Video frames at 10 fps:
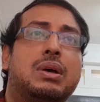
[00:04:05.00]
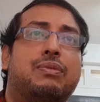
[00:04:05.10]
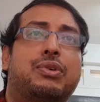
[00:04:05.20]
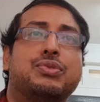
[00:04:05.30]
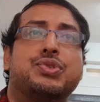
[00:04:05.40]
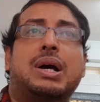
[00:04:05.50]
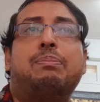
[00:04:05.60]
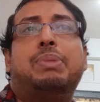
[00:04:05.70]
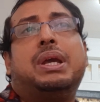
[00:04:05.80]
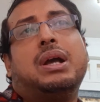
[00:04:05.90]
phones
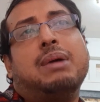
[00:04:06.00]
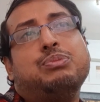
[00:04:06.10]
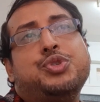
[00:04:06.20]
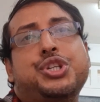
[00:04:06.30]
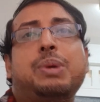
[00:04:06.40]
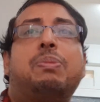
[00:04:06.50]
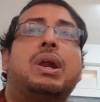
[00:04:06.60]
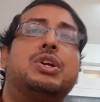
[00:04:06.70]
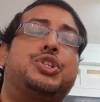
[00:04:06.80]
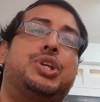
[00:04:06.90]
have become cheaper
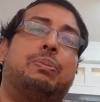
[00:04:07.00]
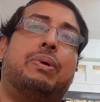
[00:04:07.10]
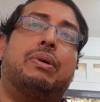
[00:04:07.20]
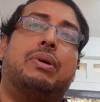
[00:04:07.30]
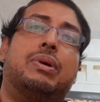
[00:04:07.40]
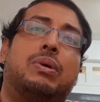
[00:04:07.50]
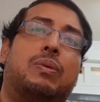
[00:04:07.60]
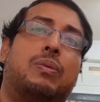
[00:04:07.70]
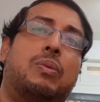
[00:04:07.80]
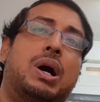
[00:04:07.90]
and cheaper
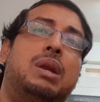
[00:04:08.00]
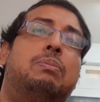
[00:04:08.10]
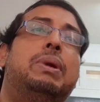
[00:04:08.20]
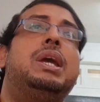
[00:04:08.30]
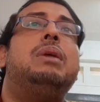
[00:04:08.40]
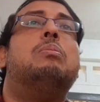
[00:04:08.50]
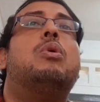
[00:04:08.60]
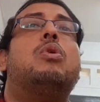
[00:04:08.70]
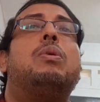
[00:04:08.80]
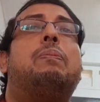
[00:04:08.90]
while being
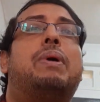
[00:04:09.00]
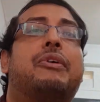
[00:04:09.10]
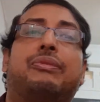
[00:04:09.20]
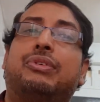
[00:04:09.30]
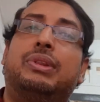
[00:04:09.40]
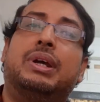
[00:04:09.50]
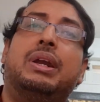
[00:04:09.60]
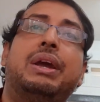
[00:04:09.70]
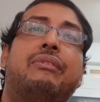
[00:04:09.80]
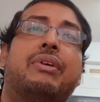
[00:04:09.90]
more powerful than
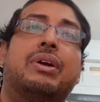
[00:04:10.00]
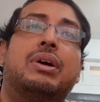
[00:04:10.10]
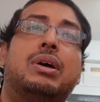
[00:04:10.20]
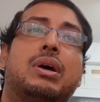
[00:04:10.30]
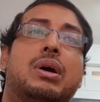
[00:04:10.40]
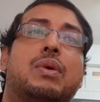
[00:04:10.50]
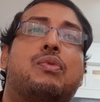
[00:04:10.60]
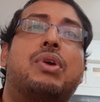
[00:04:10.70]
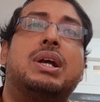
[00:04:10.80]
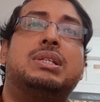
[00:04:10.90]
ever.
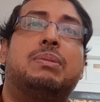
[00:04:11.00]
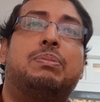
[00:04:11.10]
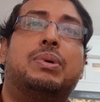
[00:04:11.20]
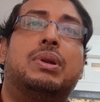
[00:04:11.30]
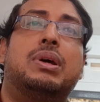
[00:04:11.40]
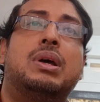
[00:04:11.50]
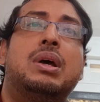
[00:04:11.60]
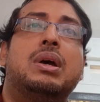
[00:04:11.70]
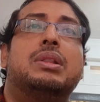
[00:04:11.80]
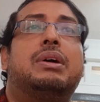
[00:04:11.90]
For example,
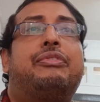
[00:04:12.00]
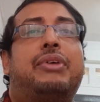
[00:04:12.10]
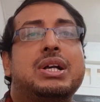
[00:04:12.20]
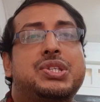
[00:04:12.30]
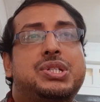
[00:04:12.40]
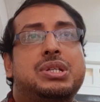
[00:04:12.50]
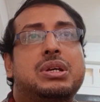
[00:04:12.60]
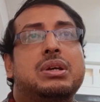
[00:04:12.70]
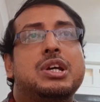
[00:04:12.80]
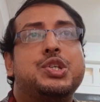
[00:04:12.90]
the first
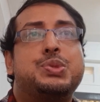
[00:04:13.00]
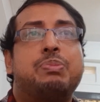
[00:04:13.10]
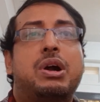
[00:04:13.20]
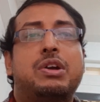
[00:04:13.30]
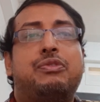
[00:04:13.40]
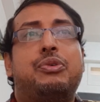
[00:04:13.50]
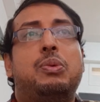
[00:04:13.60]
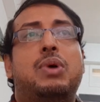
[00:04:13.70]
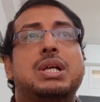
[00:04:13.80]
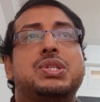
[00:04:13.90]
smartphone
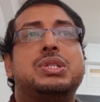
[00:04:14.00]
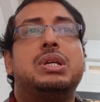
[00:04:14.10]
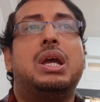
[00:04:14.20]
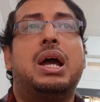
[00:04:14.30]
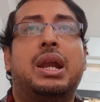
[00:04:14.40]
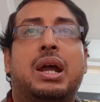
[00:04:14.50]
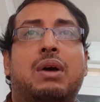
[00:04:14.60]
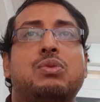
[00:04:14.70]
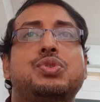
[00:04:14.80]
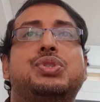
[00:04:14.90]
was
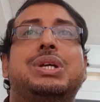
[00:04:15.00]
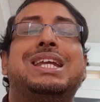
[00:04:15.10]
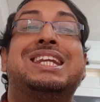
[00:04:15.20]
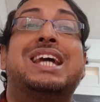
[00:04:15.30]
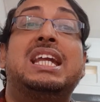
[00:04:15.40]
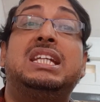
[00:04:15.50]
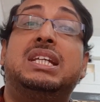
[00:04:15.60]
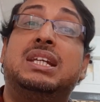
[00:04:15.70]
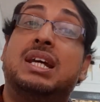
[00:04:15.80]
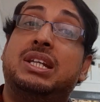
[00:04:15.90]
announced in
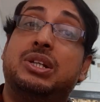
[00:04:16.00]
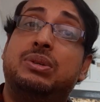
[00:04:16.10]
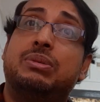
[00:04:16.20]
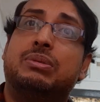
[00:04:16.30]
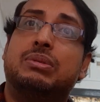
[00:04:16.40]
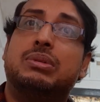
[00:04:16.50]
1992